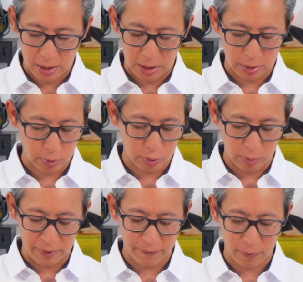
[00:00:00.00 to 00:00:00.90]
Either through
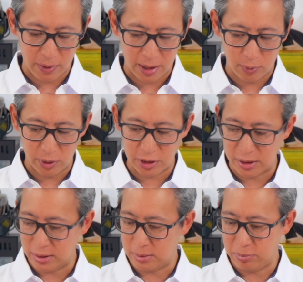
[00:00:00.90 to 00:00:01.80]
infrared, which
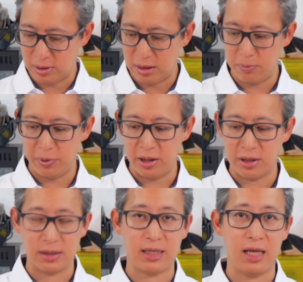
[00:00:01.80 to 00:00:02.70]
is simply
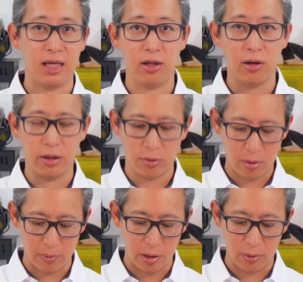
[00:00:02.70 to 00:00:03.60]
just taking your other
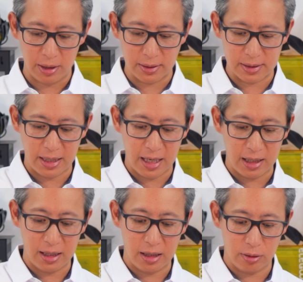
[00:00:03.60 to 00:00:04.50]
remote and
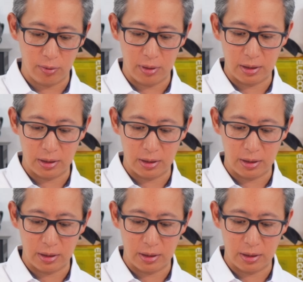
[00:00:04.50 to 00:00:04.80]
scanning it through the